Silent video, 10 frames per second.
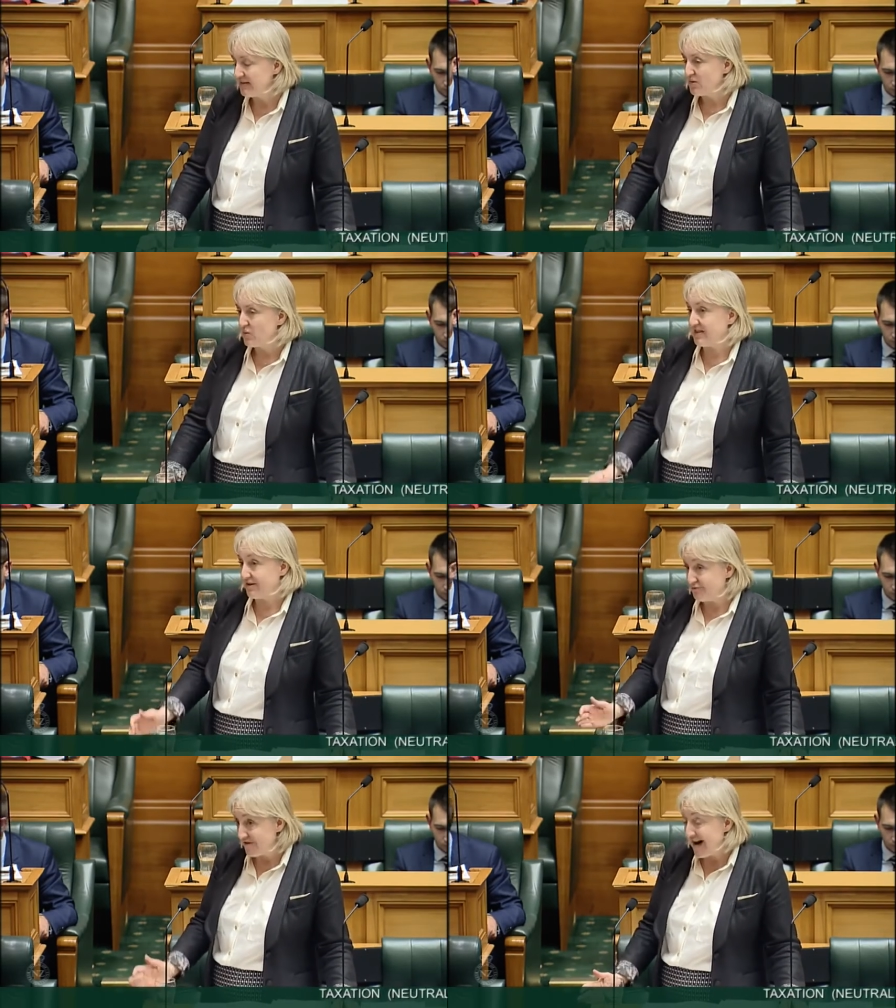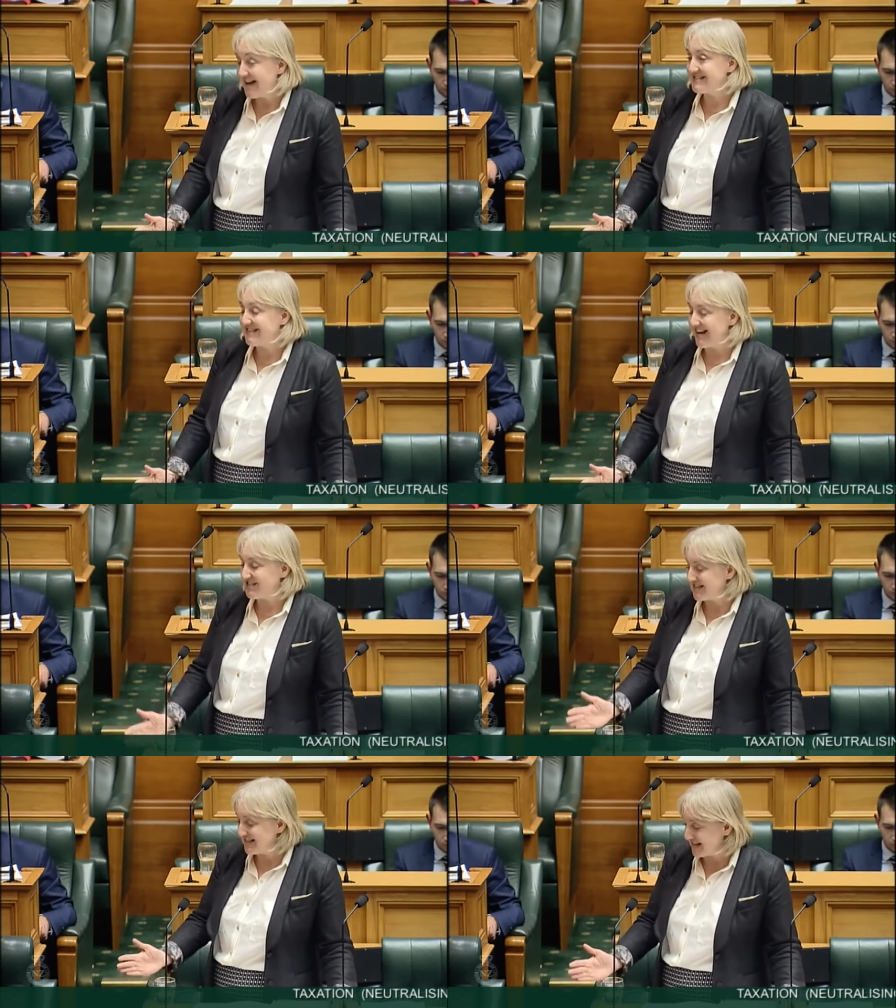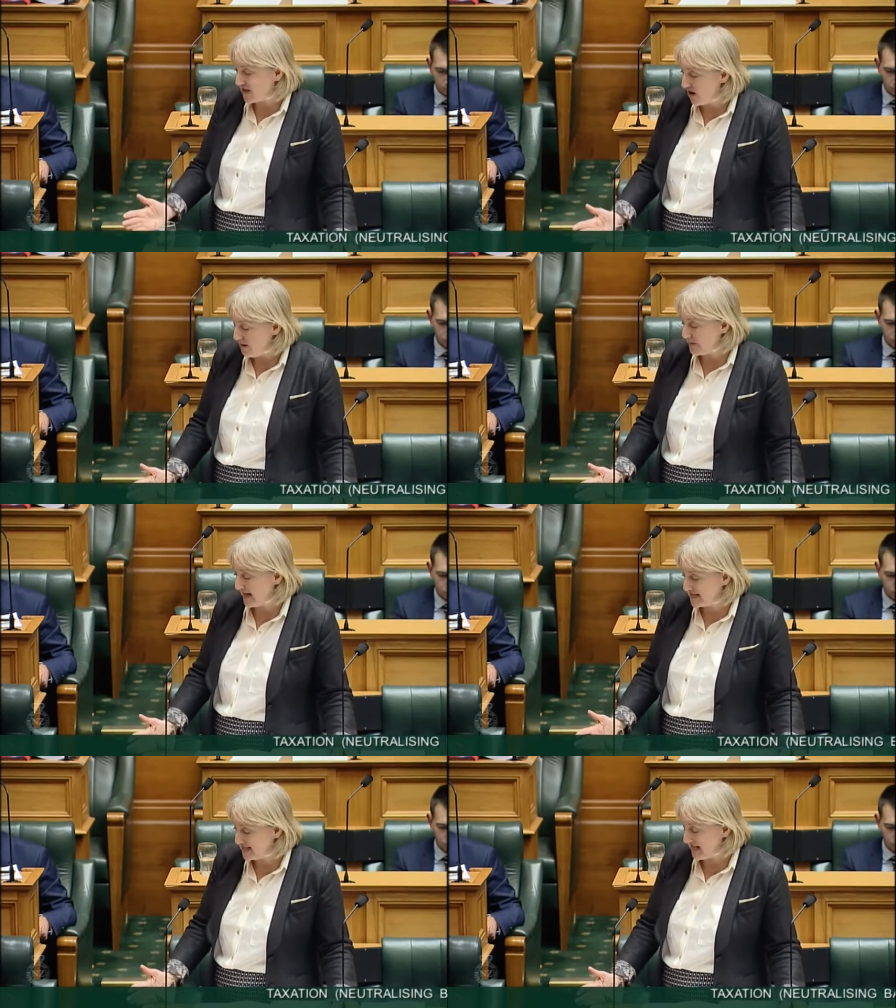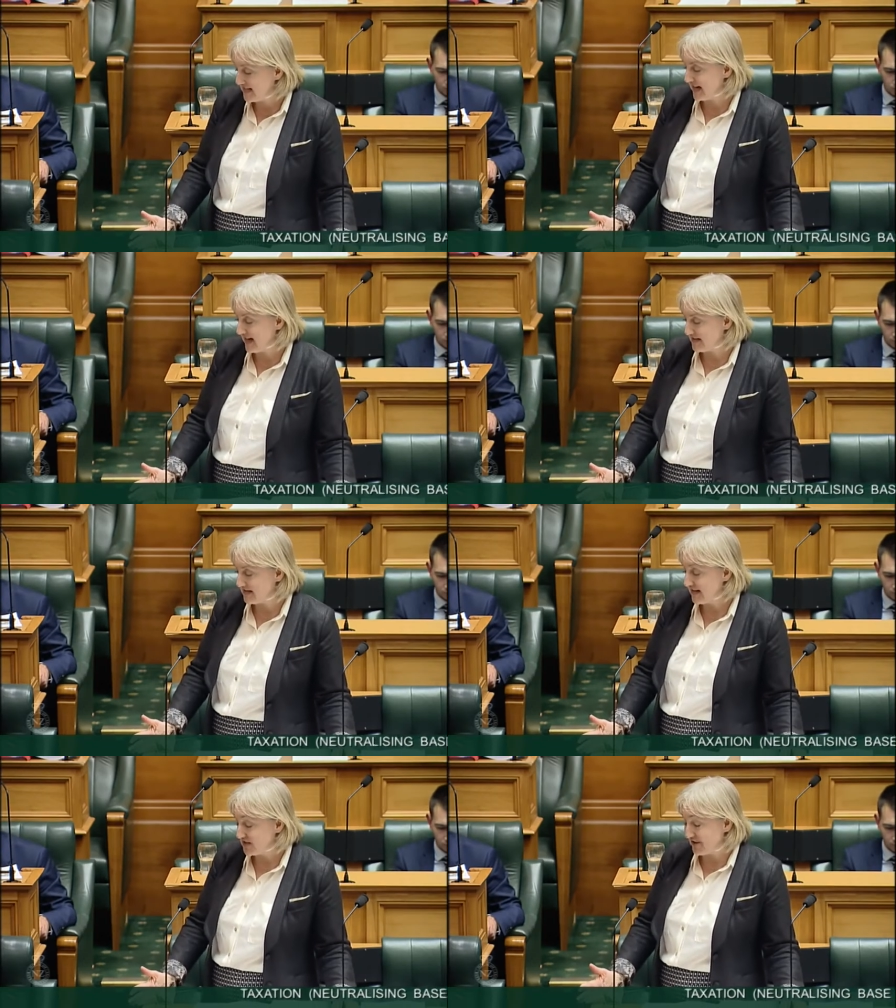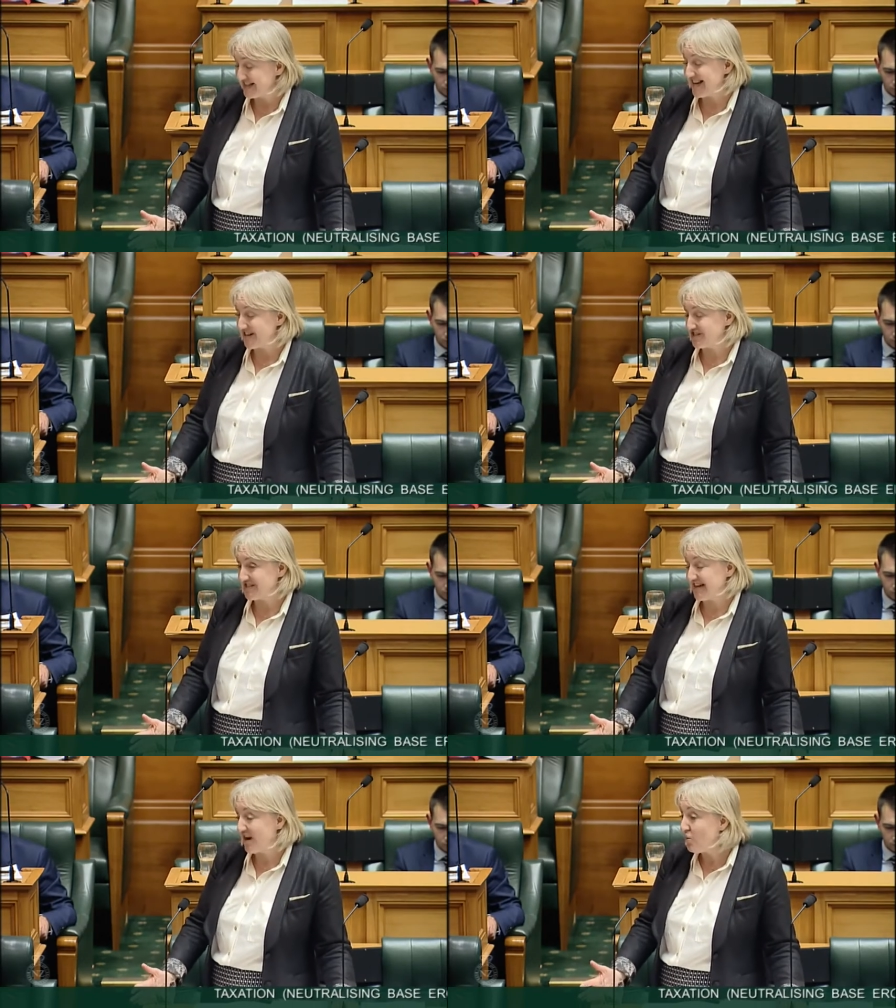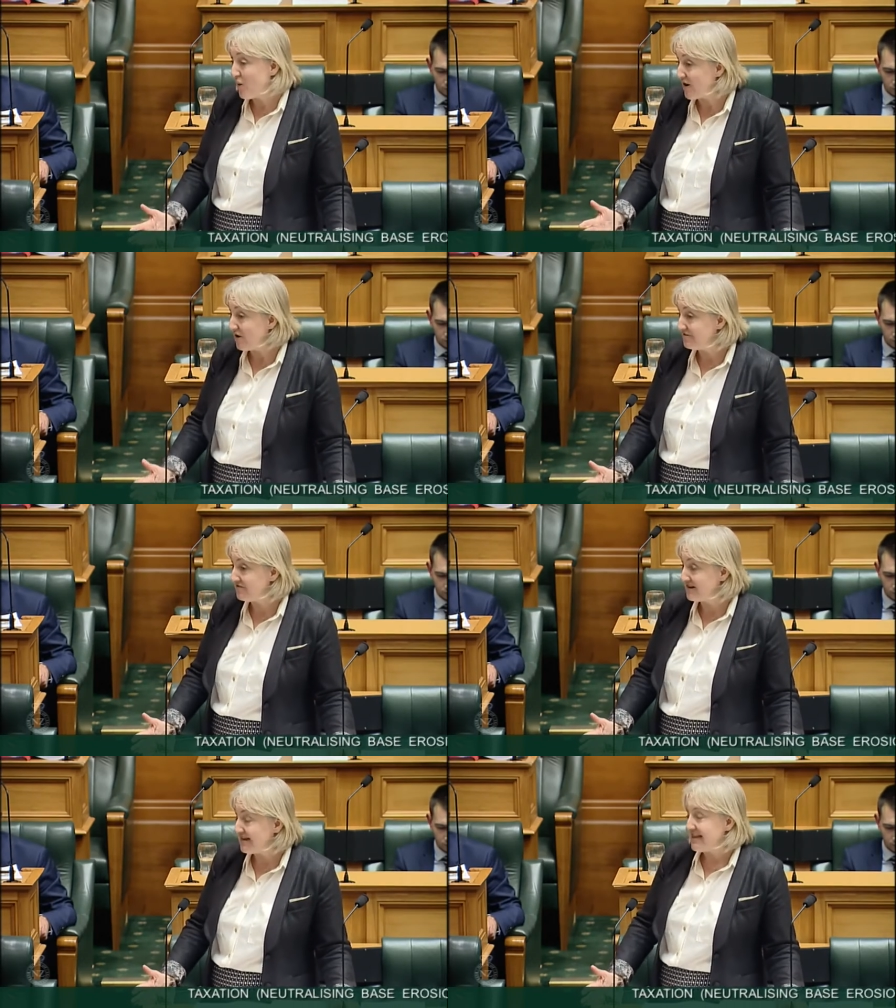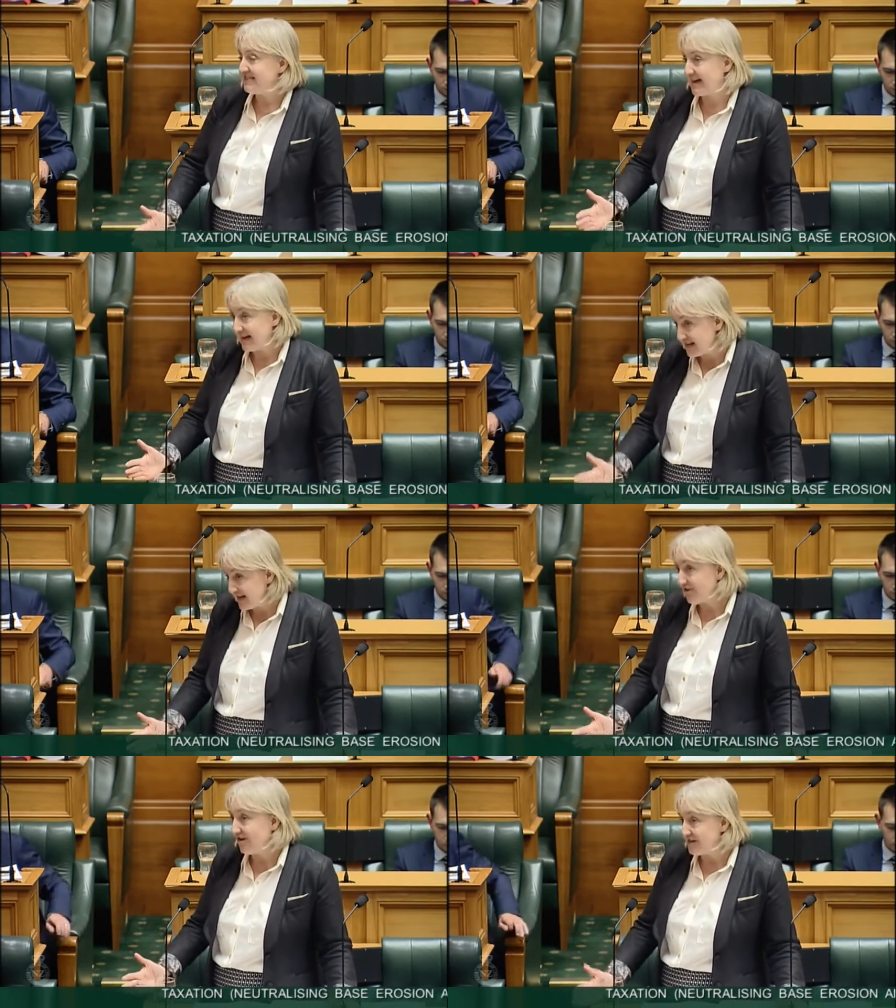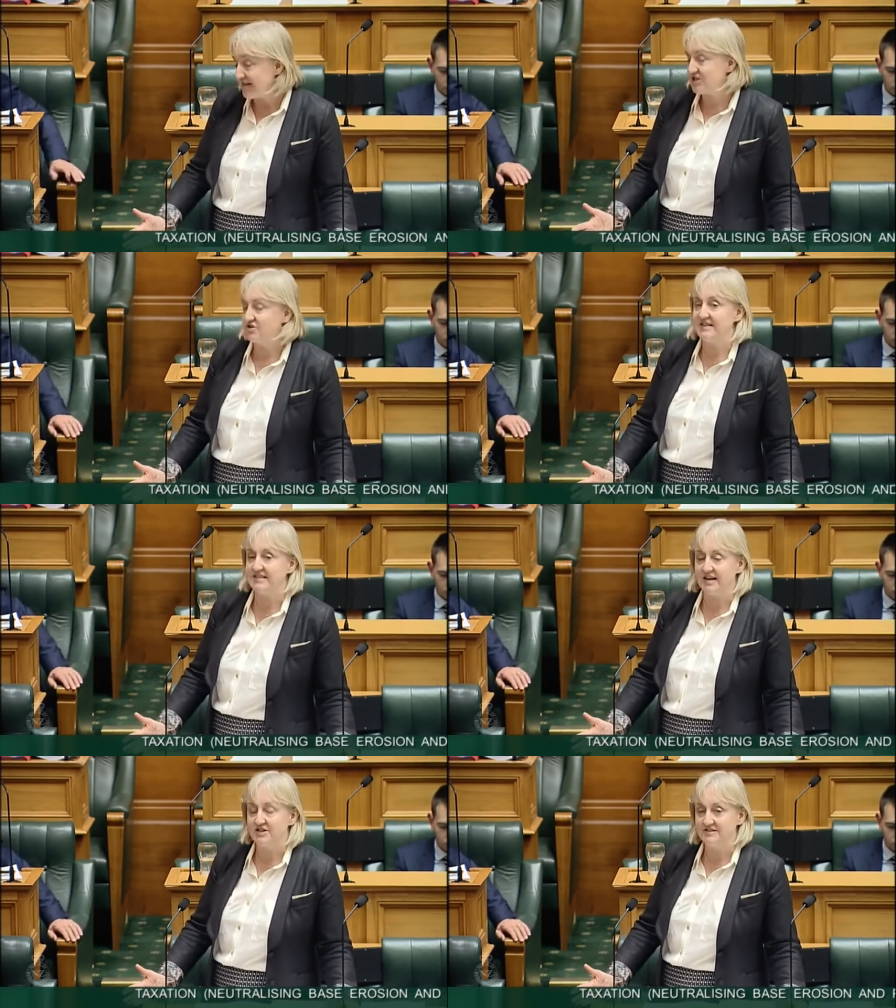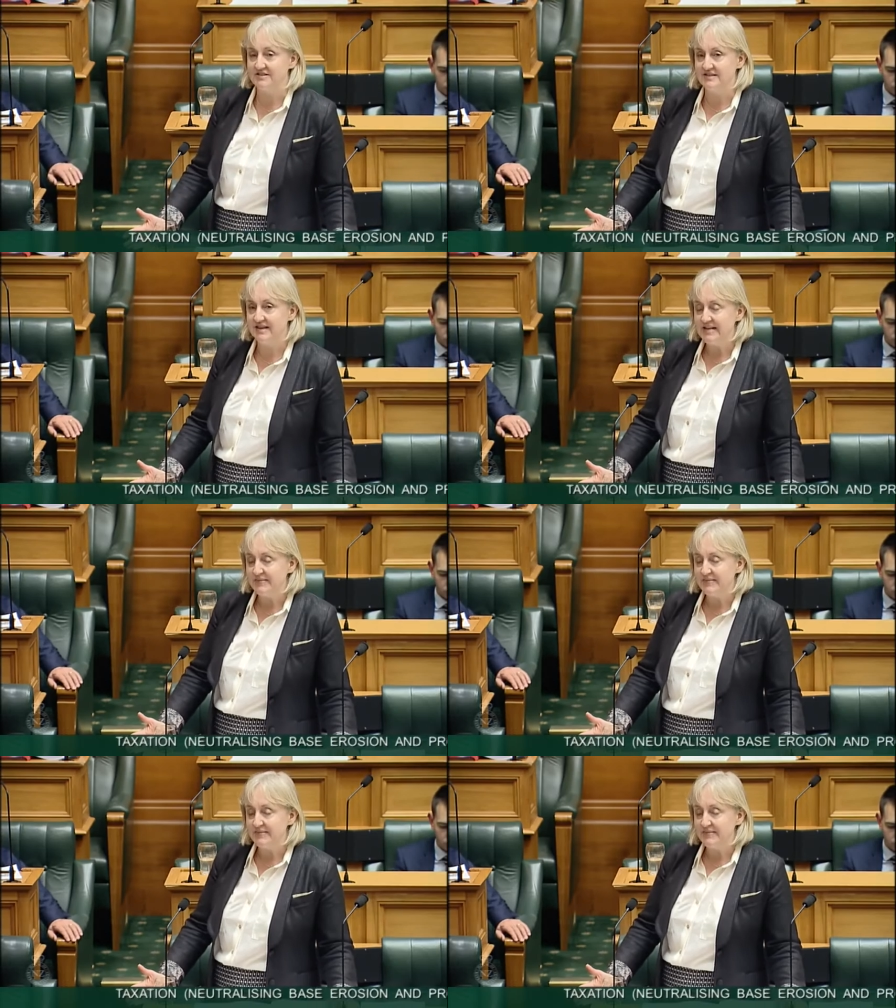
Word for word: where they're right that actually these are complex, detailed transactions? They're not one off, they are year on year transactions.